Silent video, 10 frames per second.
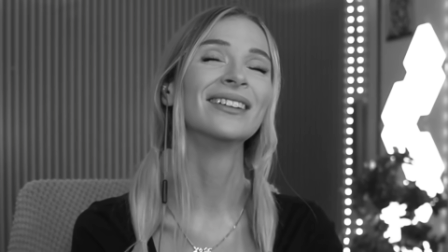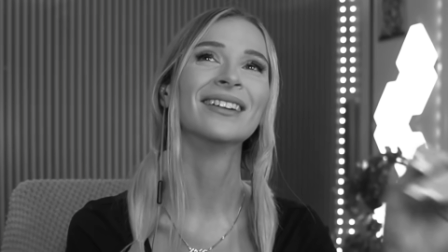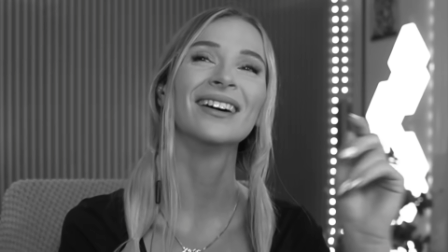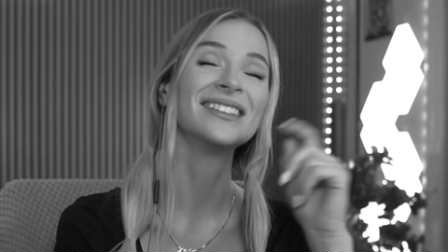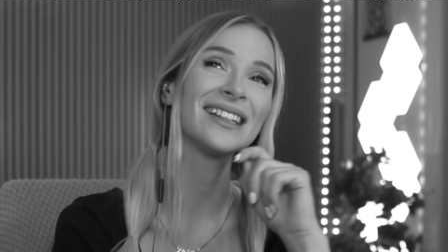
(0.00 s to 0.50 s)

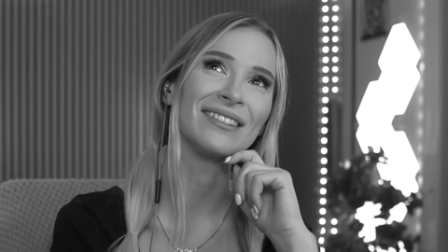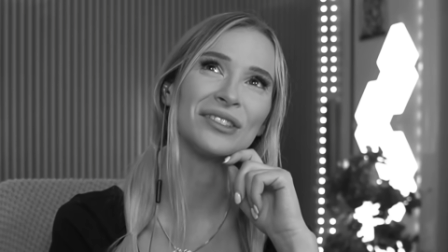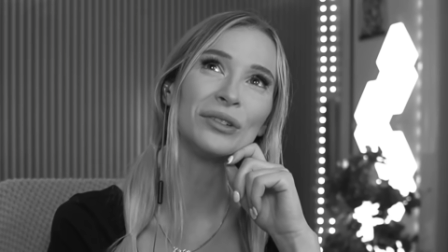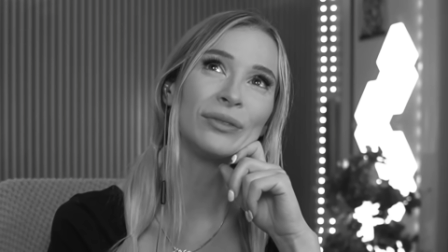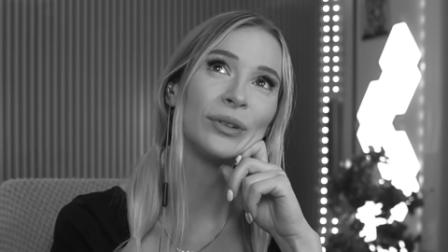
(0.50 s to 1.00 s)
That sounds
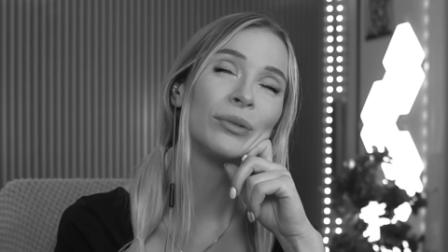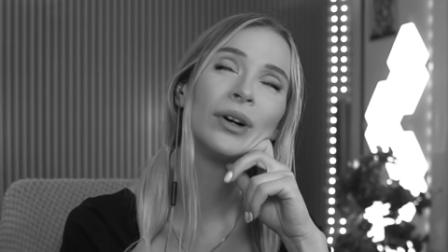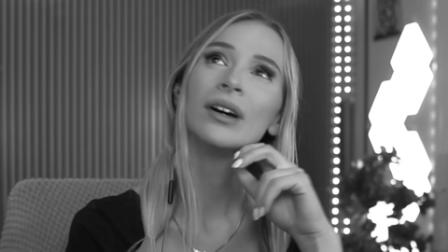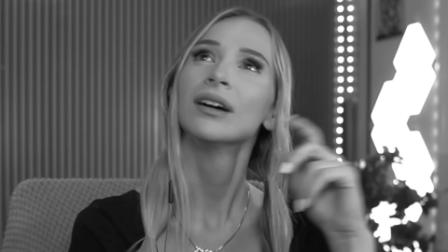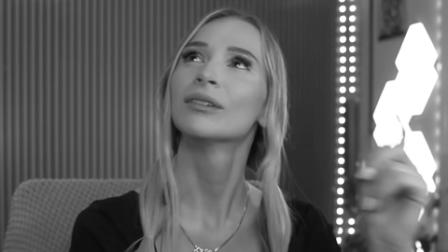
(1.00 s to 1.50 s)
awful.
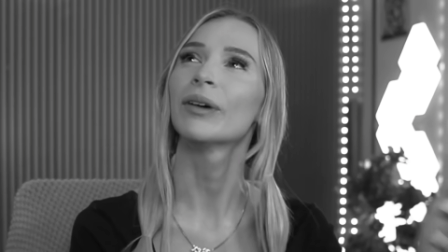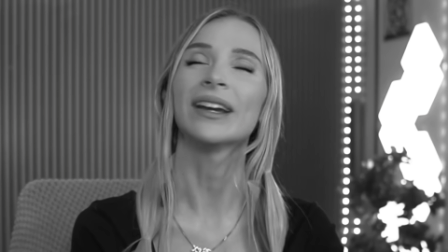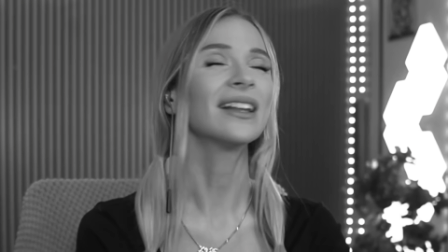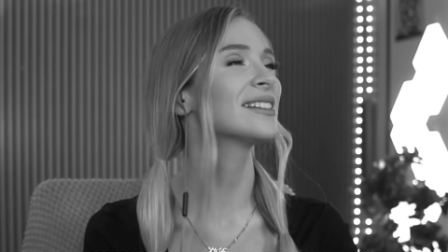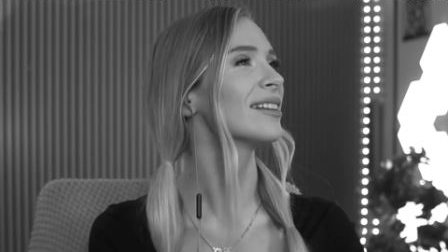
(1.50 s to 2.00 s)
Wait,
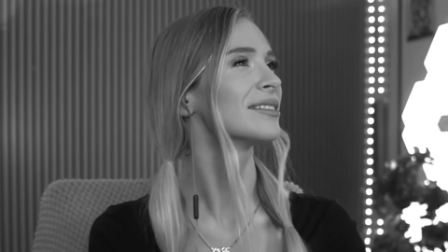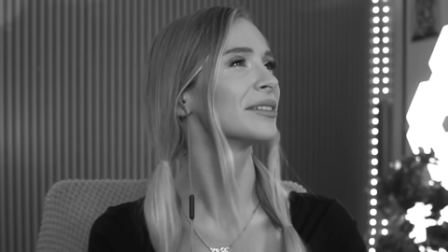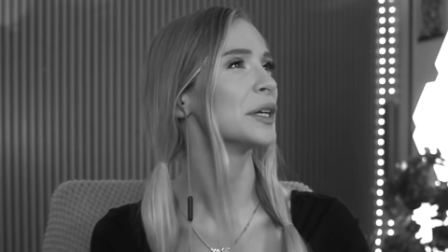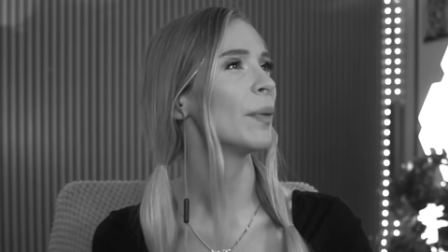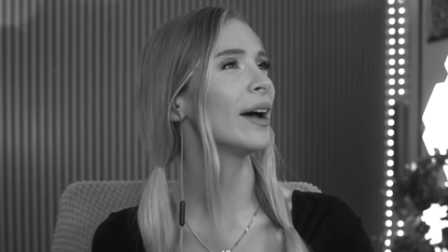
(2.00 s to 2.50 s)
that sounds
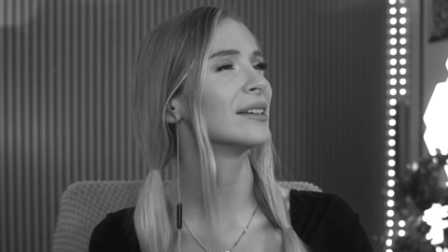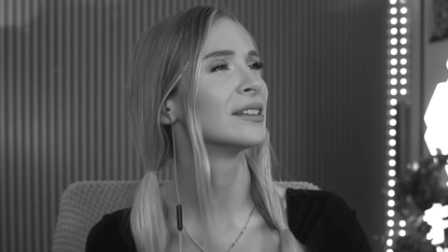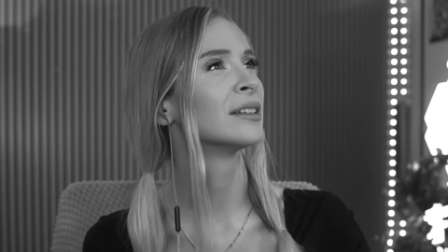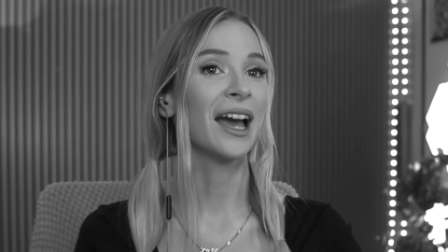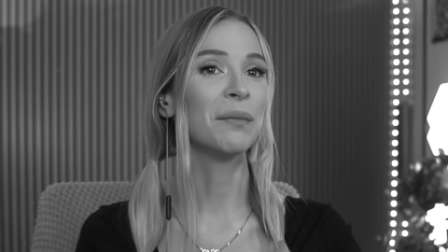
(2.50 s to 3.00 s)
really bad.
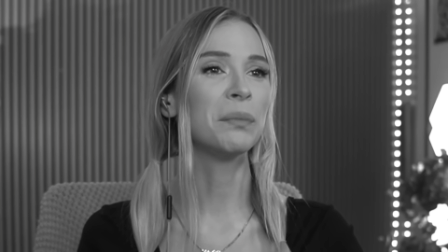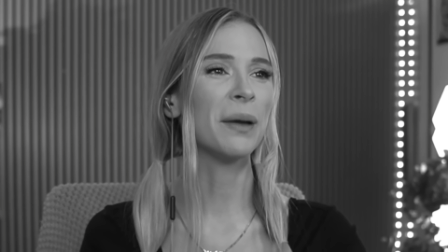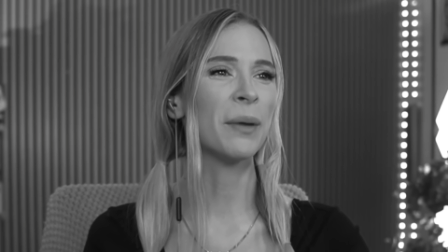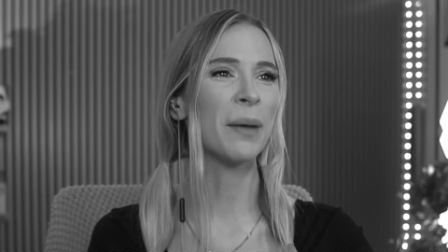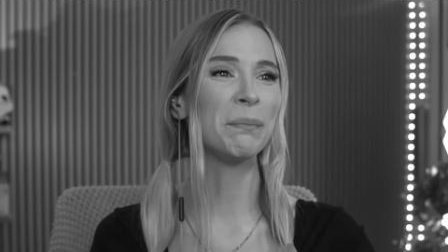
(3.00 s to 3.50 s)
A, a,
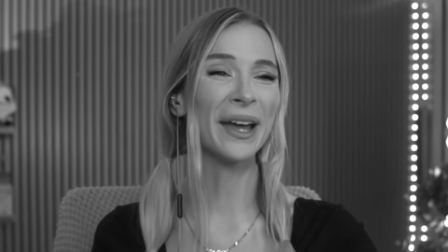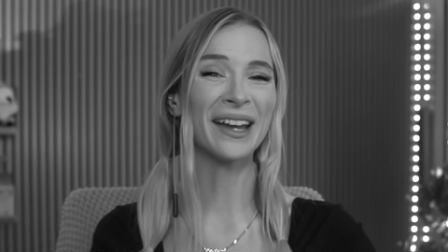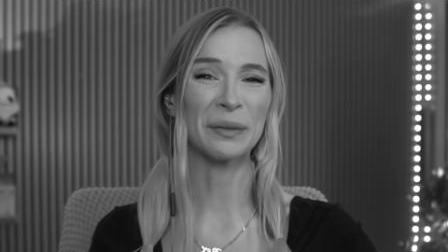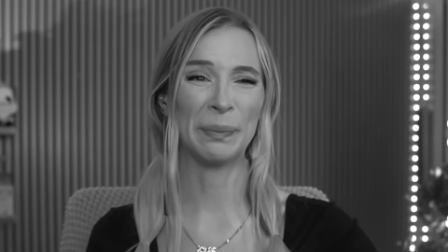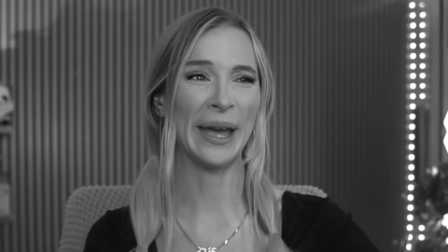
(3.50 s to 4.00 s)
a,
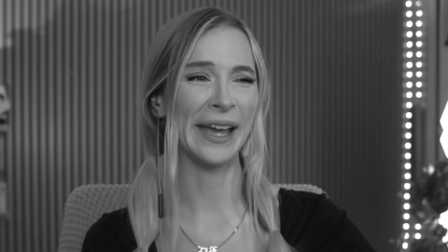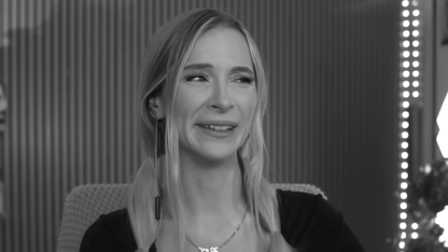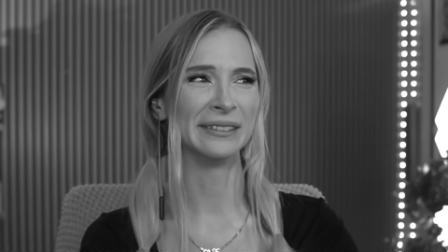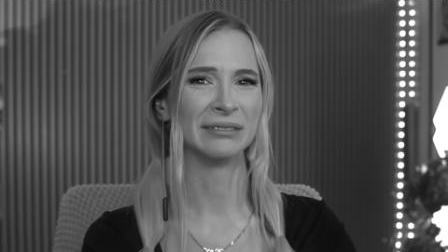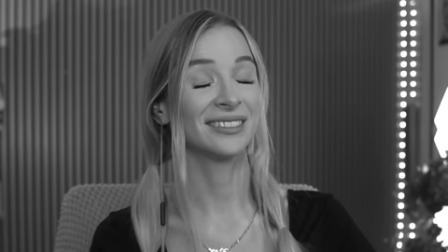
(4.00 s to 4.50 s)
bigger
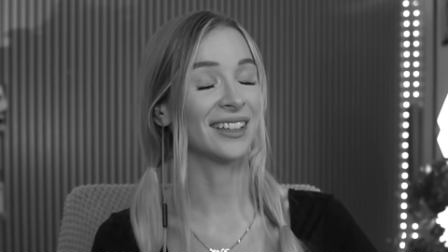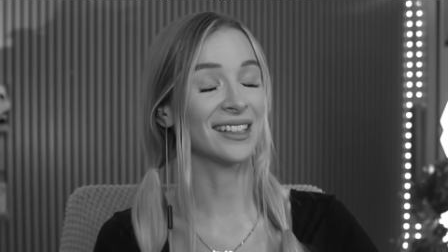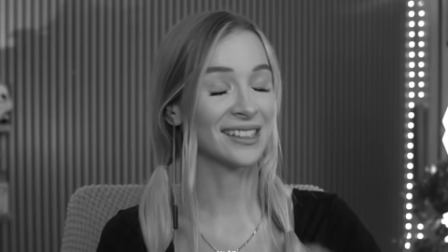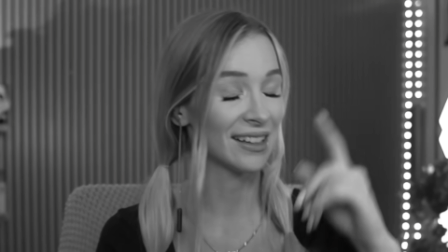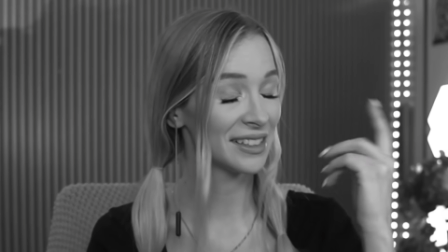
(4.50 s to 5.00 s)
pin. That
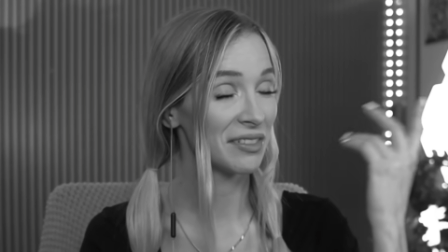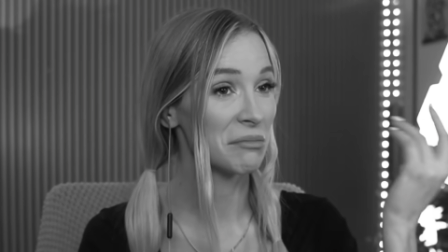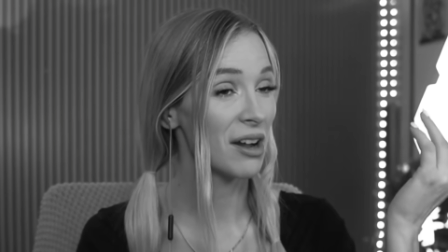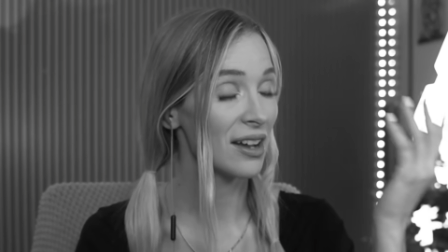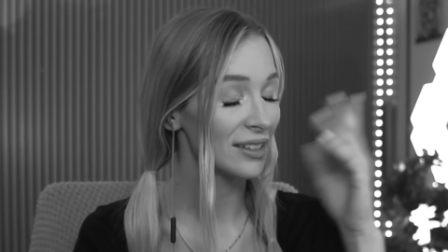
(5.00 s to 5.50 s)
sounds even
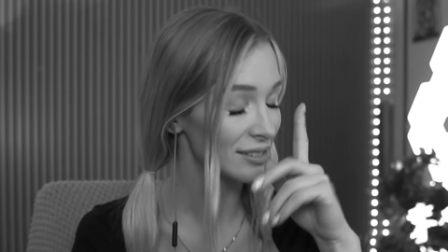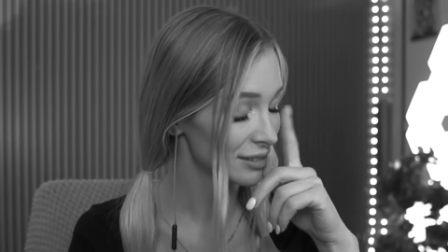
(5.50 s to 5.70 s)
worse.